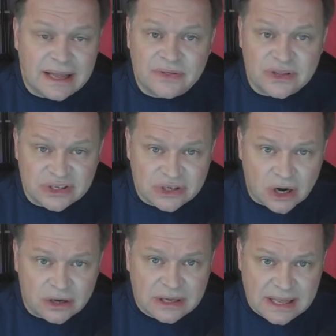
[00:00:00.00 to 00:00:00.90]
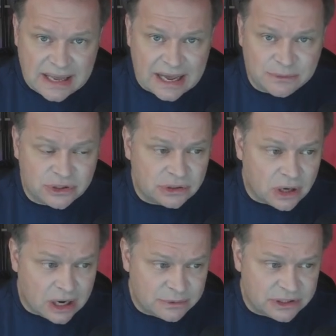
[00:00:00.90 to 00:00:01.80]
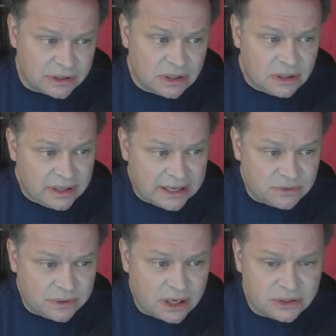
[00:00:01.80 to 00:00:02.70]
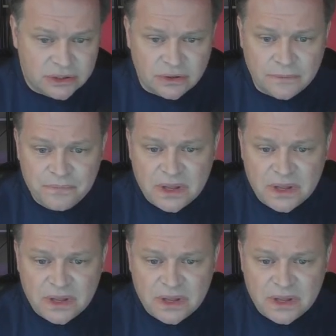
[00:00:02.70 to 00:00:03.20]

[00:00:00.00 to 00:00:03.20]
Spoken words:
the start capture option. That's what I'll do.